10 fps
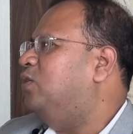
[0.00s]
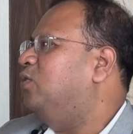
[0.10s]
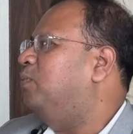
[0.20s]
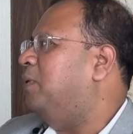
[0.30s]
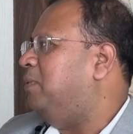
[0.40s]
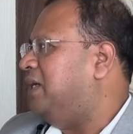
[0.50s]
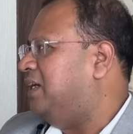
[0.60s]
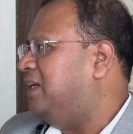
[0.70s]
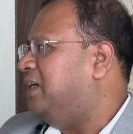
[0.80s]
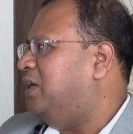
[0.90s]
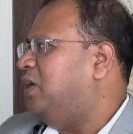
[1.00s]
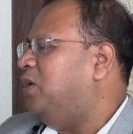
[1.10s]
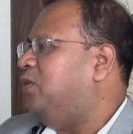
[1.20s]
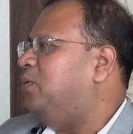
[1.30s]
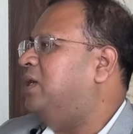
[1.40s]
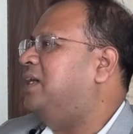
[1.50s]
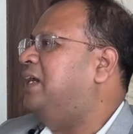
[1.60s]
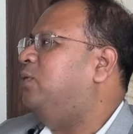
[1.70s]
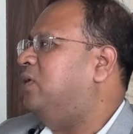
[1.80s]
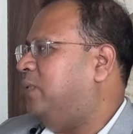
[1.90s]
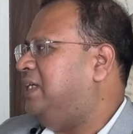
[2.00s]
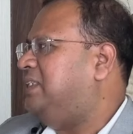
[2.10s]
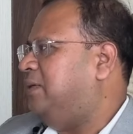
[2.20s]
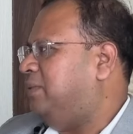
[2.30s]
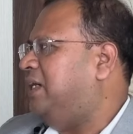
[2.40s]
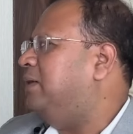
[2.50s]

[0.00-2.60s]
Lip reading: to public. You are trying to advise them, right?